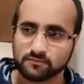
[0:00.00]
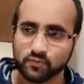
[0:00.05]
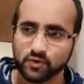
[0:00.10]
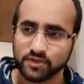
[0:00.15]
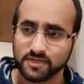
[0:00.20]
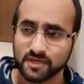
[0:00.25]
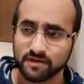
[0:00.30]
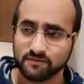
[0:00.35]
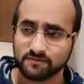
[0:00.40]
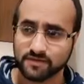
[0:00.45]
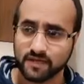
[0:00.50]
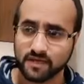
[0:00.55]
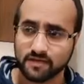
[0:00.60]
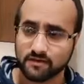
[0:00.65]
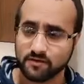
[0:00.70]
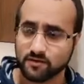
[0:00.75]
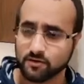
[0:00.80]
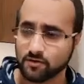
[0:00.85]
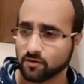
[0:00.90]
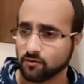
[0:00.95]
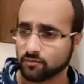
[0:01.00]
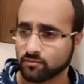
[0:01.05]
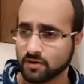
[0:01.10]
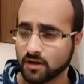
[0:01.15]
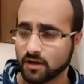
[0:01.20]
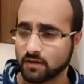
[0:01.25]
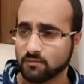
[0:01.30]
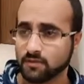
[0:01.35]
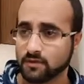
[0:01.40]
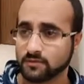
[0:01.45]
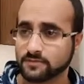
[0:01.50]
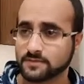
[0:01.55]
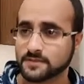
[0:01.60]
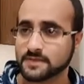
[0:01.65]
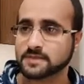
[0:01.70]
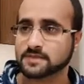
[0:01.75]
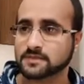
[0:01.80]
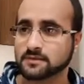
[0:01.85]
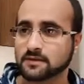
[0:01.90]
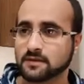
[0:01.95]
we definitely had no
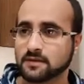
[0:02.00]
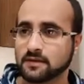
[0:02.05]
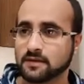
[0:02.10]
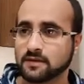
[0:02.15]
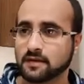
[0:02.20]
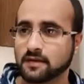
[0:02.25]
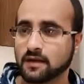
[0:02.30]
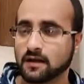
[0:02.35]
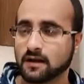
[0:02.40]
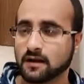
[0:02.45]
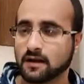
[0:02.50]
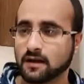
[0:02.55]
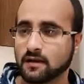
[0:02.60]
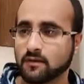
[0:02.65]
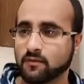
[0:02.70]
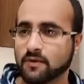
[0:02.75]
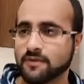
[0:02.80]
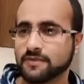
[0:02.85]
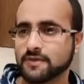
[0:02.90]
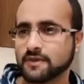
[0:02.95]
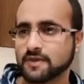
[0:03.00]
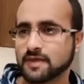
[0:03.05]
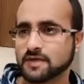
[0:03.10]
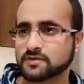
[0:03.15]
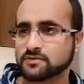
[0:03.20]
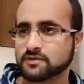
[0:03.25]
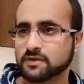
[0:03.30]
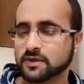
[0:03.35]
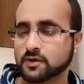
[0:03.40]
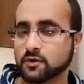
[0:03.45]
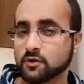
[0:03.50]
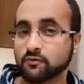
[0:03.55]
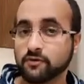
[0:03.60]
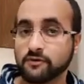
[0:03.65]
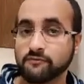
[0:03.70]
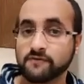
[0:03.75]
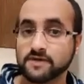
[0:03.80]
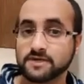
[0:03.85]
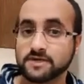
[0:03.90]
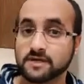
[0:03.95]
problems. Uh, one thing that's really cool,
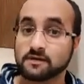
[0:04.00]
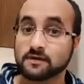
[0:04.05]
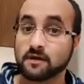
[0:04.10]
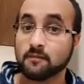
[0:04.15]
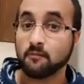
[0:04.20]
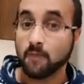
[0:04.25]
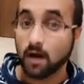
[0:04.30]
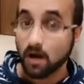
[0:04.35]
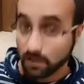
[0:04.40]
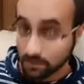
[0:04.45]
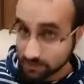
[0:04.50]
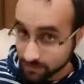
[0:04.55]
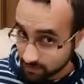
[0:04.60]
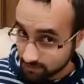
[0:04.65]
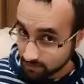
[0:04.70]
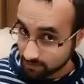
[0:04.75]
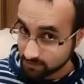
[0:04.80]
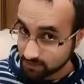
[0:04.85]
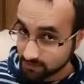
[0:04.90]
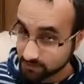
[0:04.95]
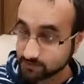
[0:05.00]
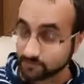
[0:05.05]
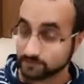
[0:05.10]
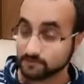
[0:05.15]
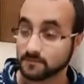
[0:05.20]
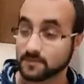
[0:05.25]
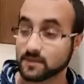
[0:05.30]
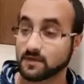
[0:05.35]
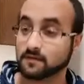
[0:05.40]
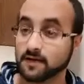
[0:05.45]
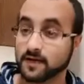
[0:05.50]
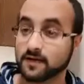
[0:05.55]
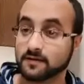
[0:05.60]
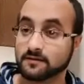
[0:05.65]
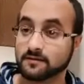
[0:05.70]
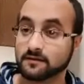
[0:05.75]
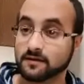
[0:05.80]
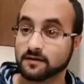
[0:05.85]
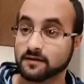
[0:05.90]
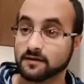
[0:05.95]
we visited a mosque,
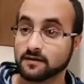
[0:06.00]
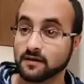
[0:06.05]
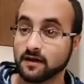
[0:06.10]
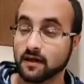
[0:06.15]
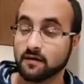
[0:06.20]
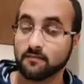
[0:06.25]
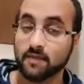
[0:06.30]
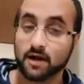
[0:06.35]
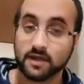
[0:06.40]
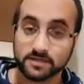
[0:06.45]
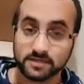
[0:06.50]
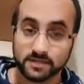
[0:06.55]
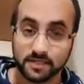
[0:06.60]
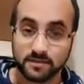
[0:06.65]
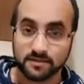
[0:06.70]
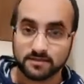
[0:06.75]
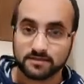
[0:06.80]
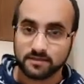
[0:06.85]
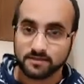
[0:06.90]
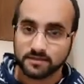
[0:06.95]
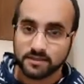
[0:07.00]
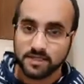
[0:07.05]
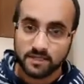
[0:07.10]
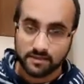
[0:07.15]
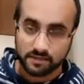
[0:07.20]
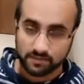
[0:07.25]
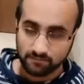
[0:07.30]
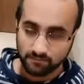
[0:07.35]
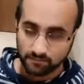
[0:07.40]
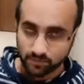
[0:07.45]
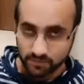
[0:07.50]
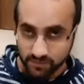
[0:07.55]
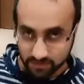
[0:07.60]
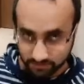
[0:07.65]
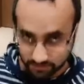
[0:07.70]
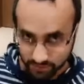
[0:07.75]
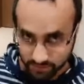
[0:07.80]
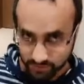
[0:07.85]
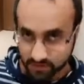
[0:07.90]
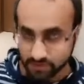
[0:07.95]
right? A mosque is a, a
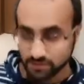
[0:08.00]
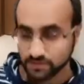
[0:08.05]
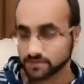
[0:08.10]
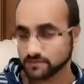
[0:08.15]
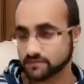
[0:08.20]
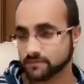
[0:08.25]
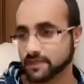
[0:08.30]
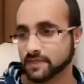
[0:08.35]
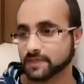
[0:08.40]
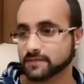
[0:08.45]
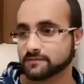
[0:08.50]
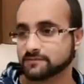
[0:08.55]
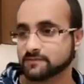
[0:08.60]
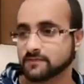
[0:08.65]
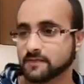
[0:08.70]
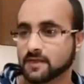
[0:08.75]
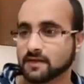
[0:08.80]
Muslim church, right?